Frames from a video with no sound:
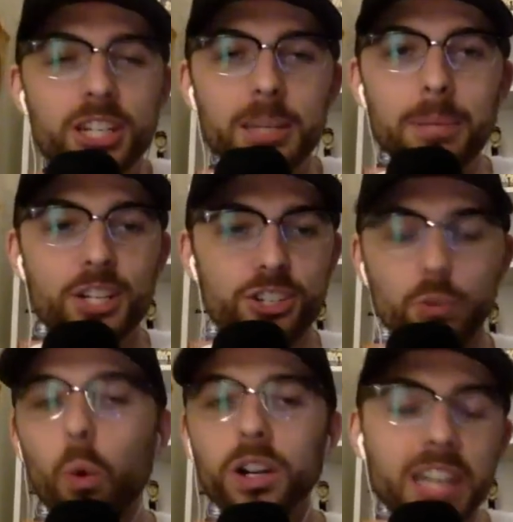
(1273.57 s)
He pitches in
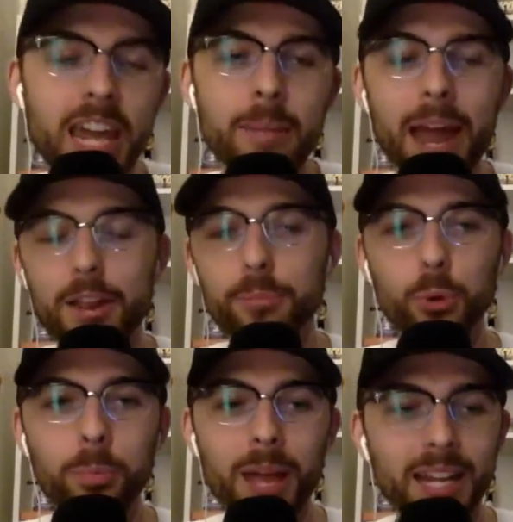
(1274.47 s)
one game out of the
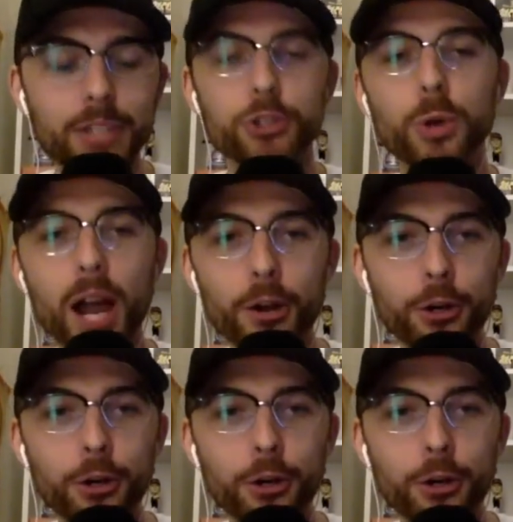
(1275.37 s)
bullpen in Toronto,